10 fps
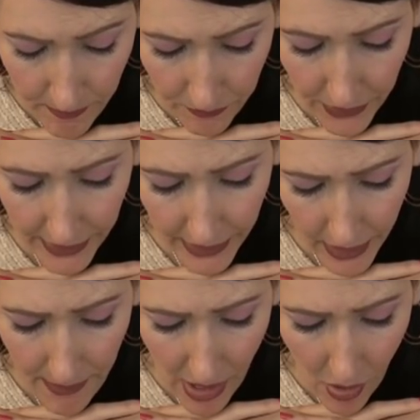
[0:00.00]
thinking
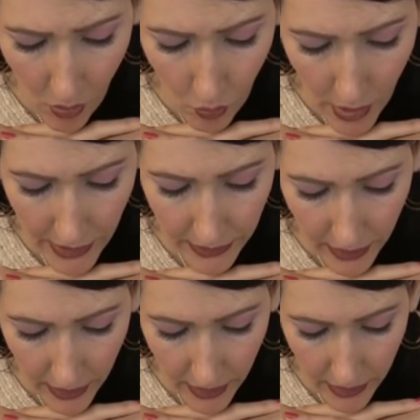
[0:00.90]
about what,
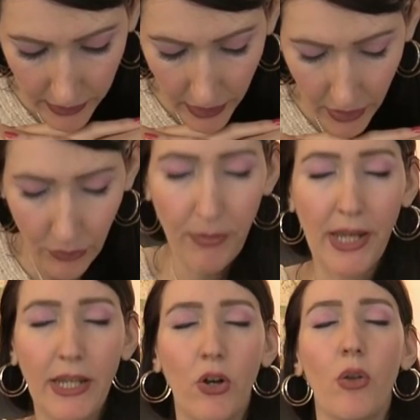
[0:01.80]

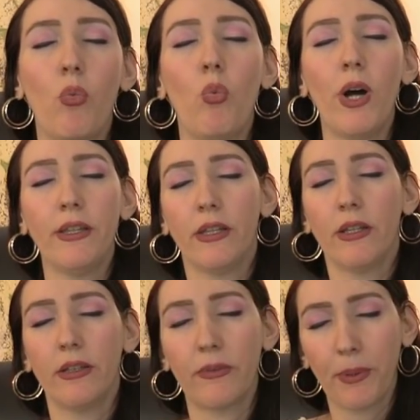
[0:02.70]
debating on what
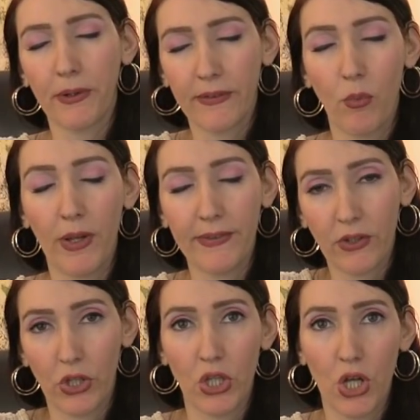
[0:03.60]
this person wants
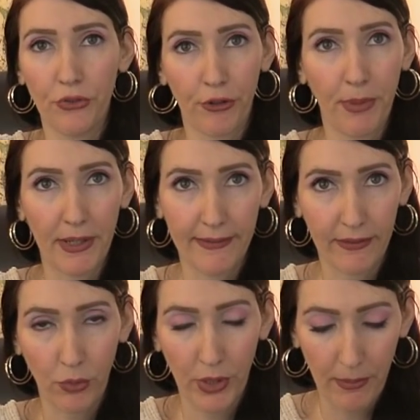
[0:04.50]
on a long-term basis.
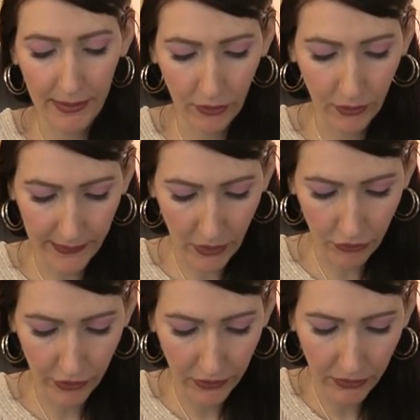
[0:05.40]
Queen of Pentacles
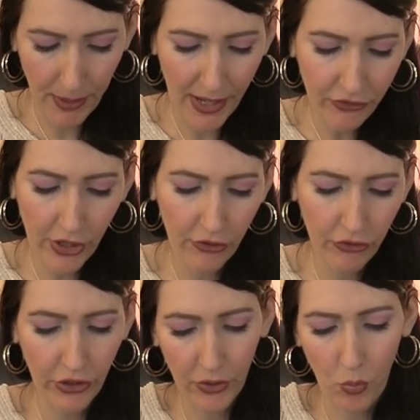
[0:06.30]
energy. There's a patient
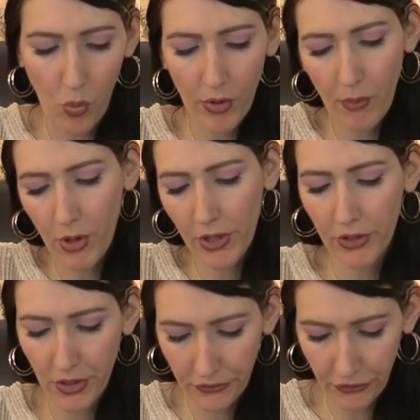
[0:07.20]
energy here. What do I want on
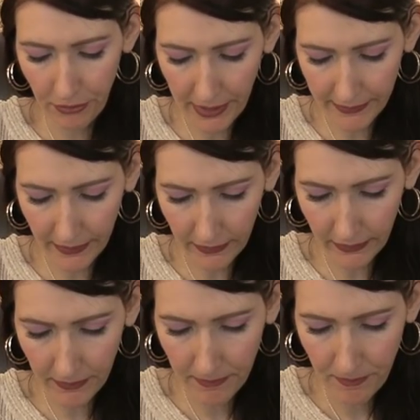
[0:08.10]
a long-term
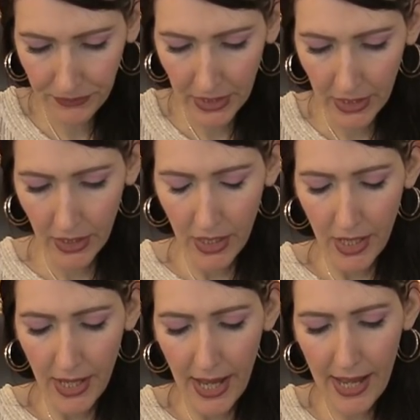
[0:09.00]
basis?
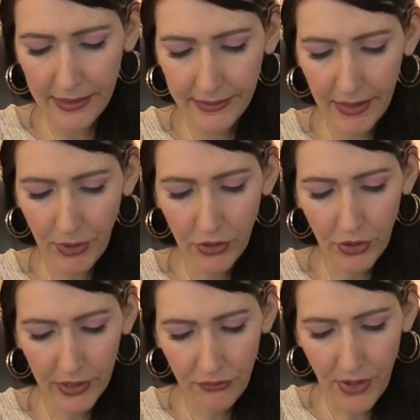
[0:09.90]
And then we look
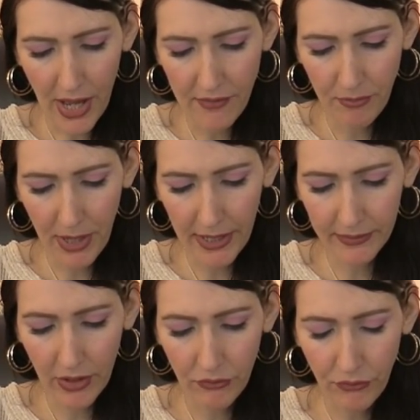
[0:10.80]
at the Five
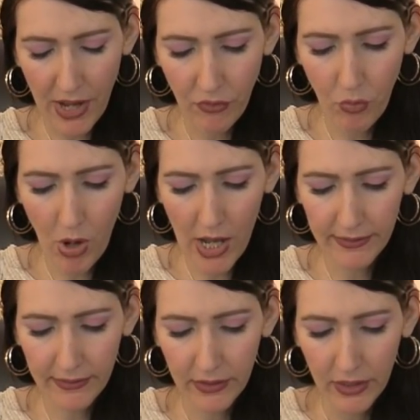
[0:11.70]
of
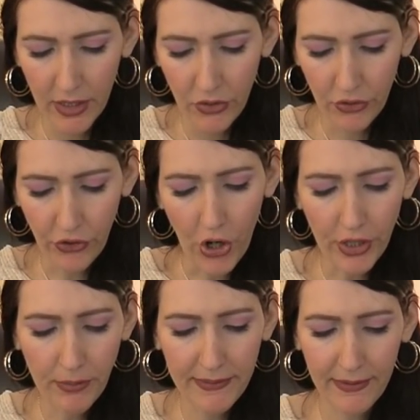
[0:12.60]
Wands. There's arguments